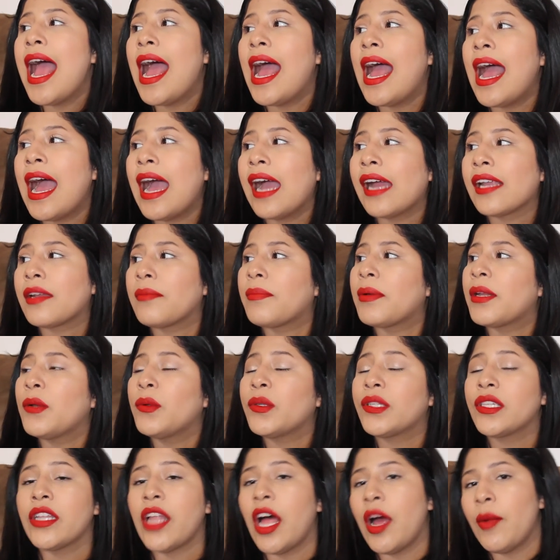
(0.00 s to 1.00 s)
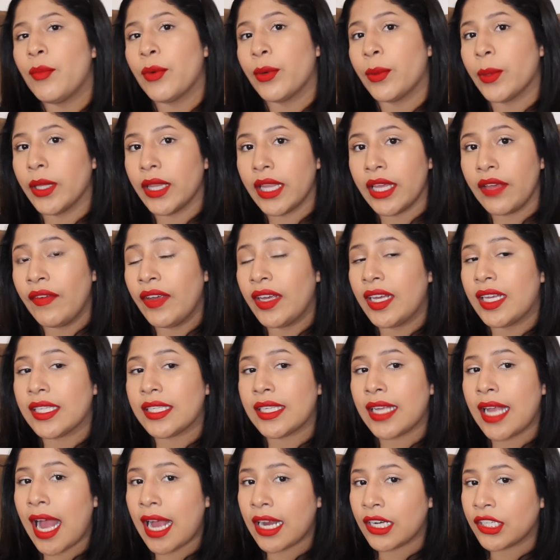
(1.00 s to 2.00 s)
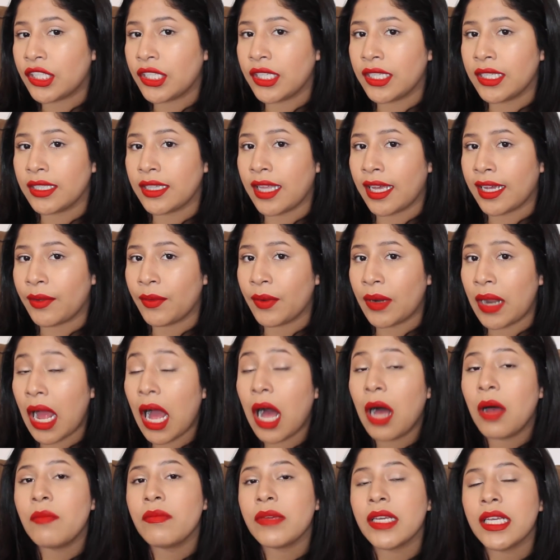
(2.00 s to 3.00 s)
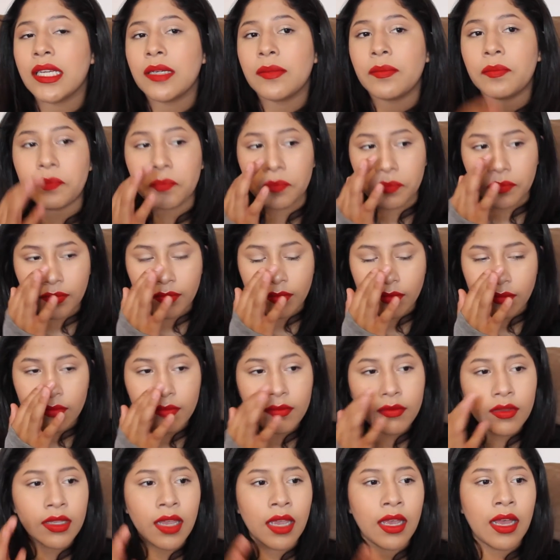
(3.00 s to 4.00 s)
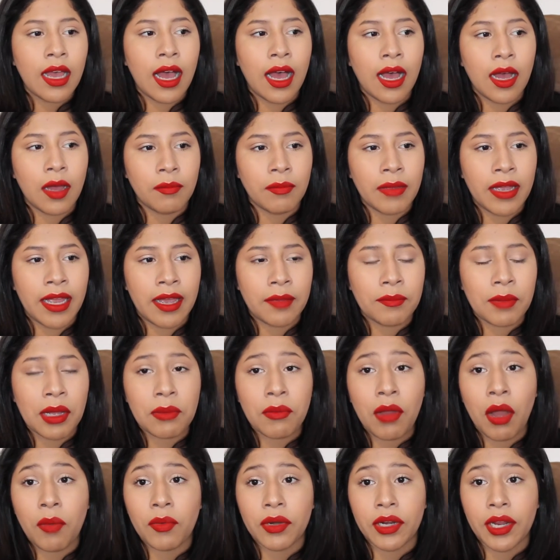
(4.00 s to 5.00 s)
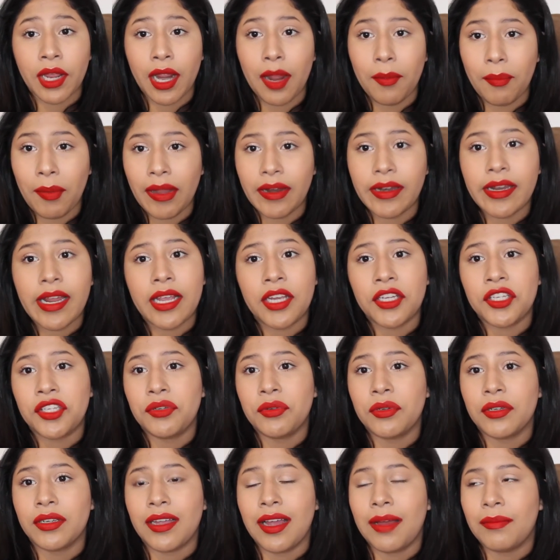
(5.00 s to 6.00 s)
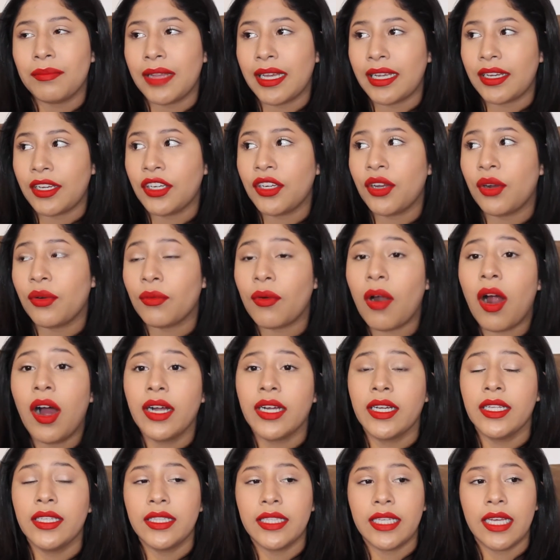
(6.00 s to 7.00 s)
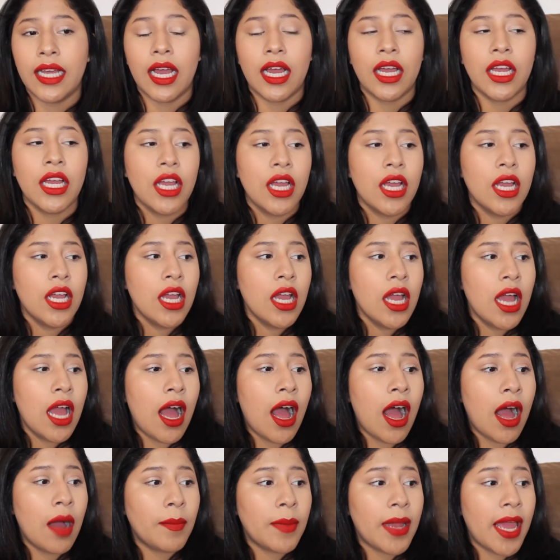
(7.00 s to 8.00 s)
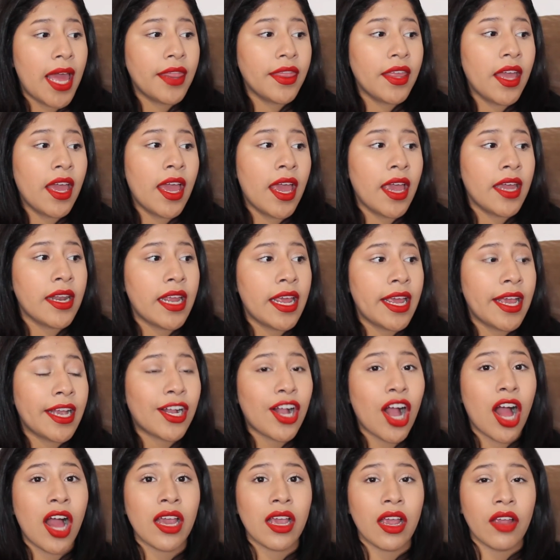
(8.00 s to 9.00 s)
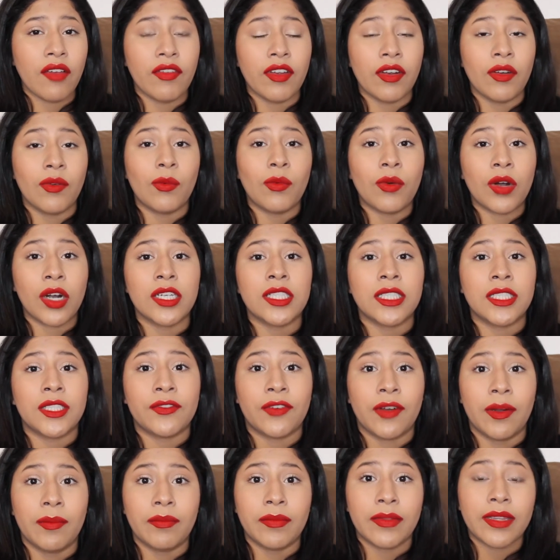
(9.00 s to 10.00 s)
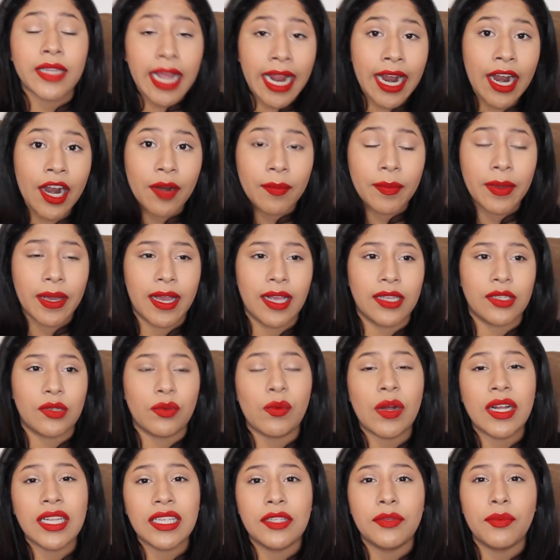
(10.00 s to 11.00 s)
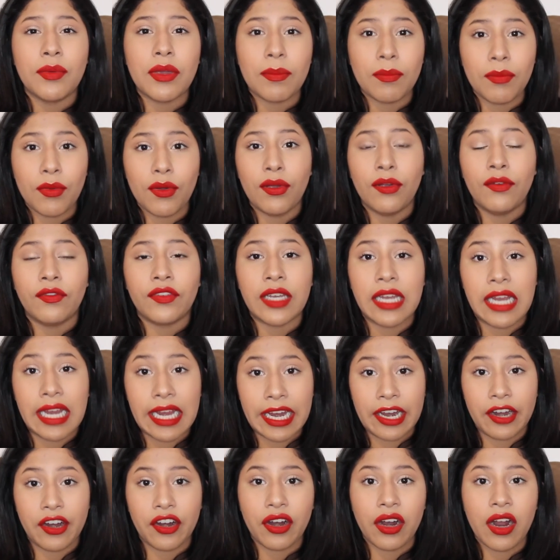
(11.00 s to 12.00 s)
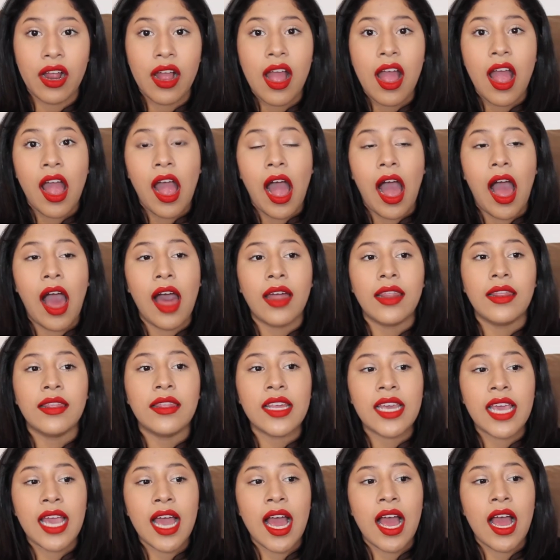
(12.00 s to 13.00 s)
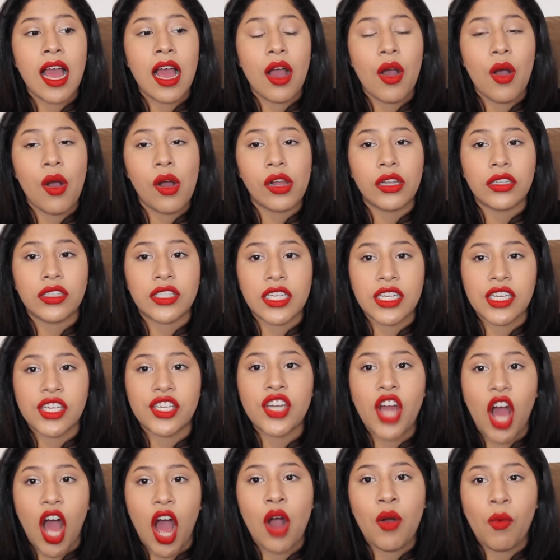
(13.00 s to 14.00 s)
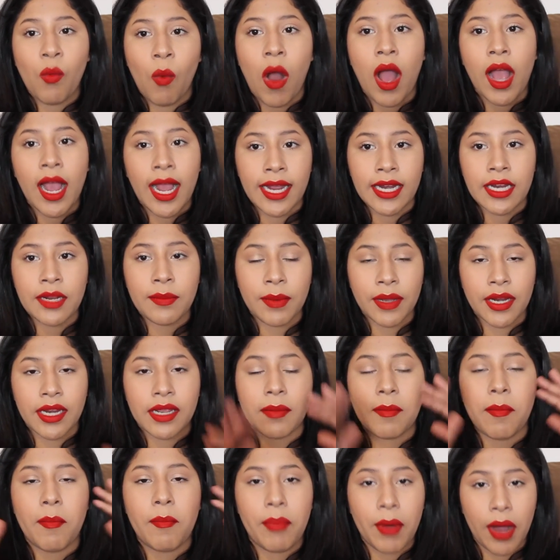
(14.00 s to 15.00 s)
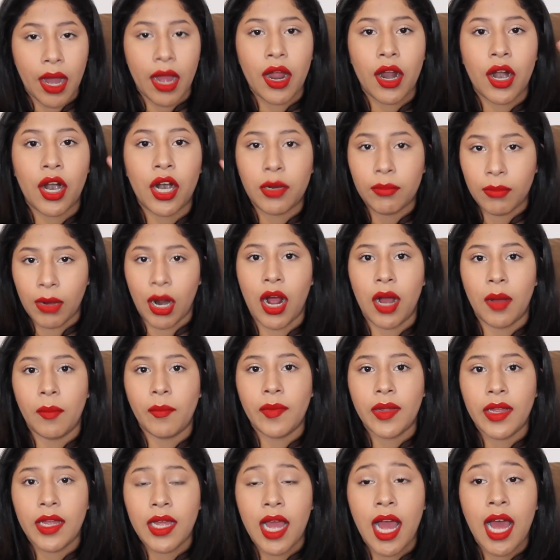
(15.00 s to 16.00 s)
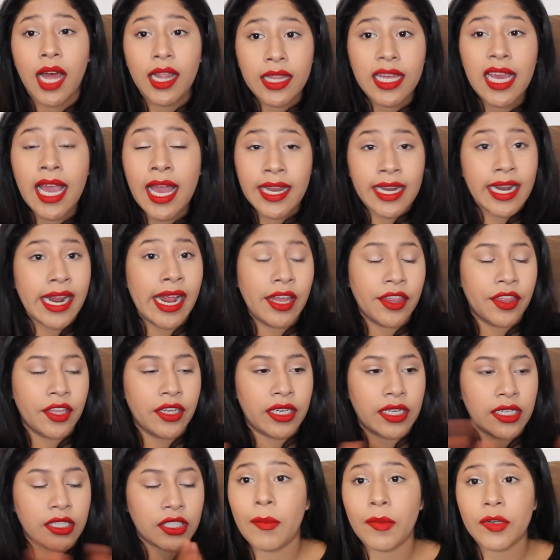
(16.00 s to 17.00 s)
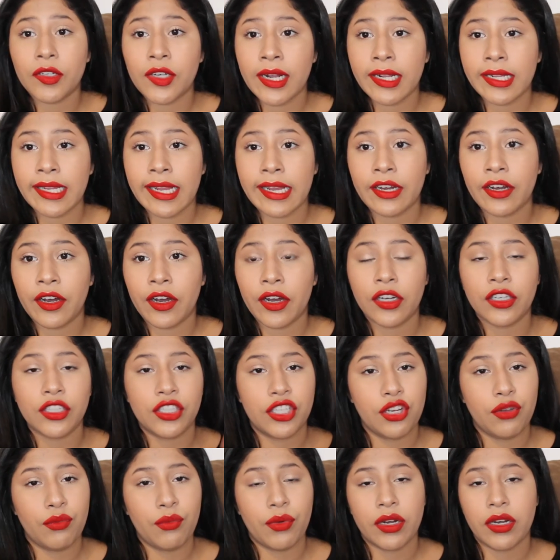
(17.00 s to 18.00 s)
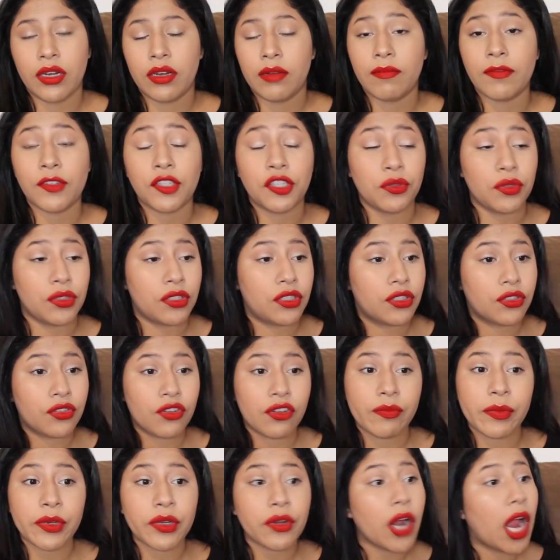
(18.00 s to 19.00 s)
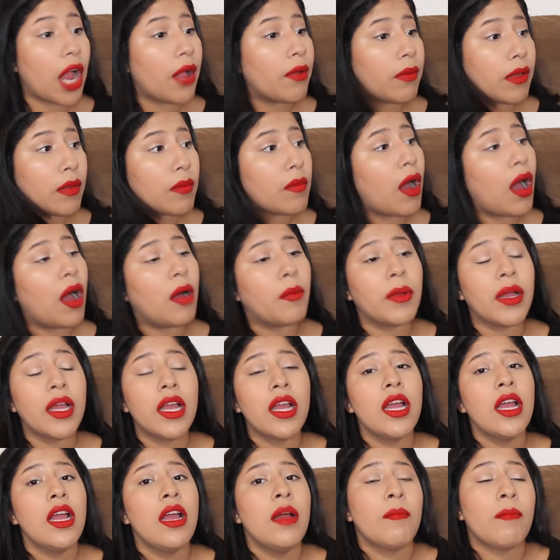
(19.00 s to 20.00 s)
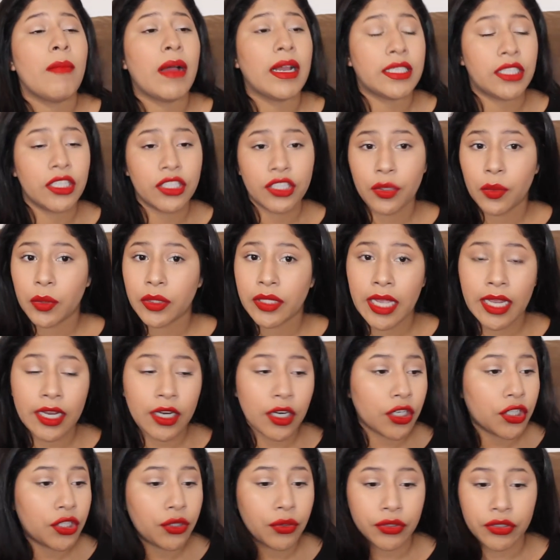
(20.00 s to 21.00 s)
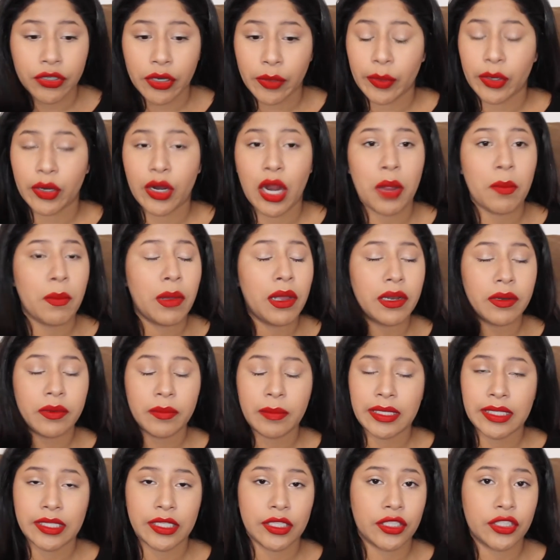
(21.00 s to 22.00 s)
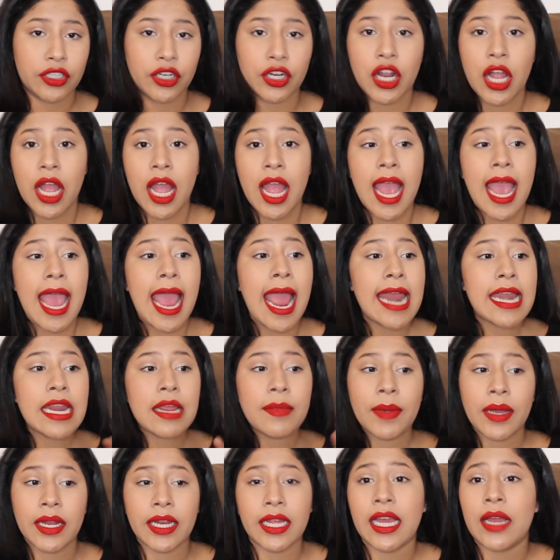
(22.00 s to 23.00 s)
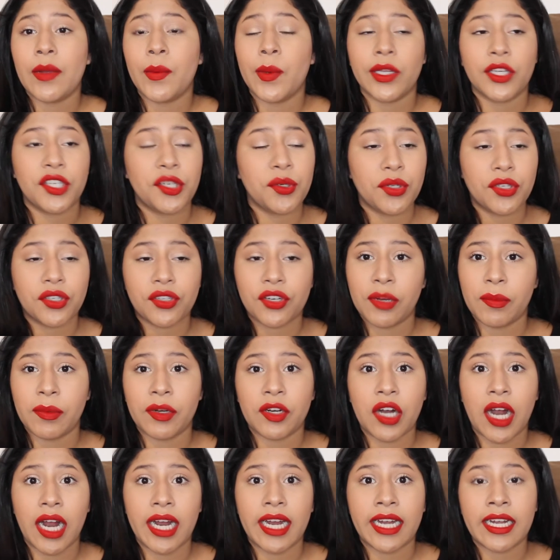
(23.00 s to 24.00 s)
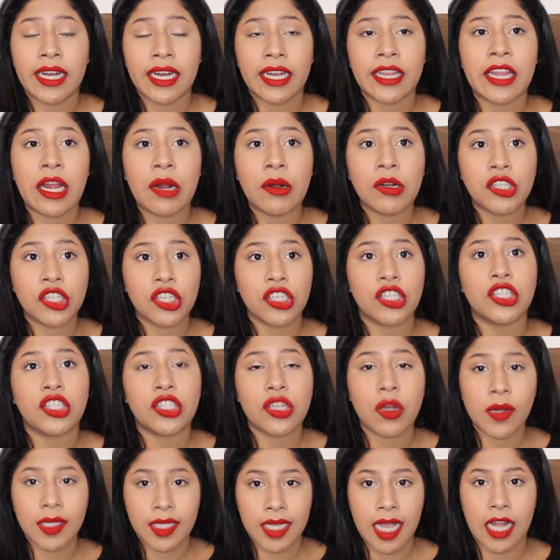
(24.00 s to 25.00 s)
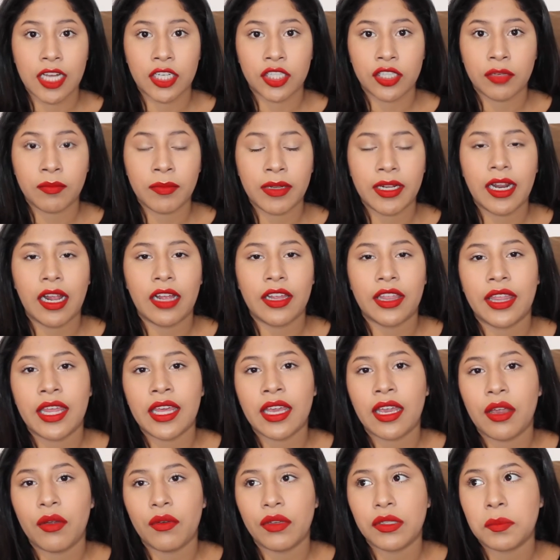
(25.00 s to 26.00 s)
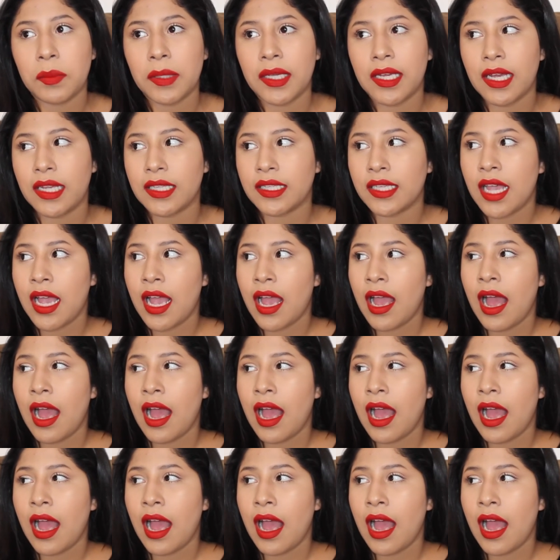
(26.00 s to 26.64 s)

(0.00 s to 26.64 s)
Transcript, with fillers: and but it was a lot more relieving because they actually like would help me um, and my mom would get up at night she would come like you know rock Aaliyah um, and then it got even worse from there because once we moved here Aaliyah did not want anybody but her mom Aaliyah and Anthony. Mom would try to take her. She would she would scream and cry with my mom. My sister would take her. She would scream and cry with my, my sister. Anybody, she would scream and cry. They were just so attached to me and I think it was because